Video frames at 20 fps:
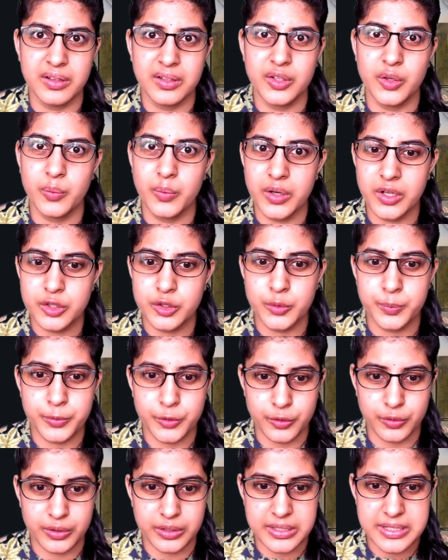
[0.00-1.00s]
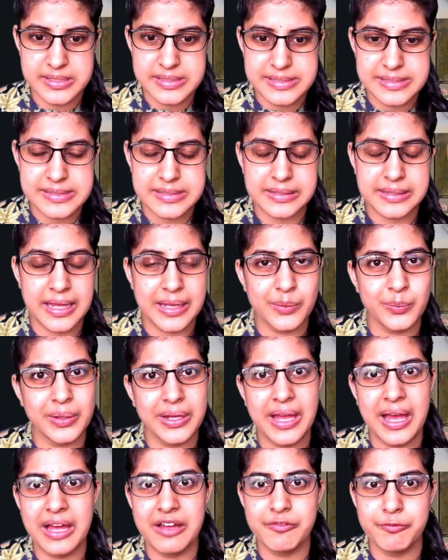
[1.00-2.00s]
your work to progress then we
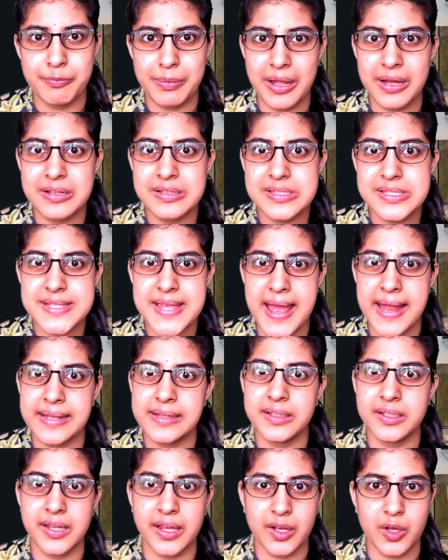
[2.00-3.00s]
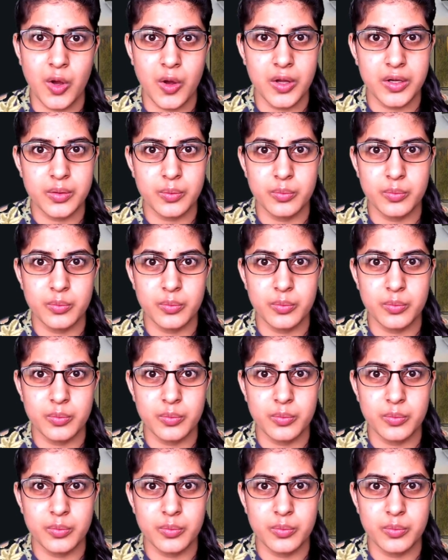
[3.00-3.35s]
have plants and decor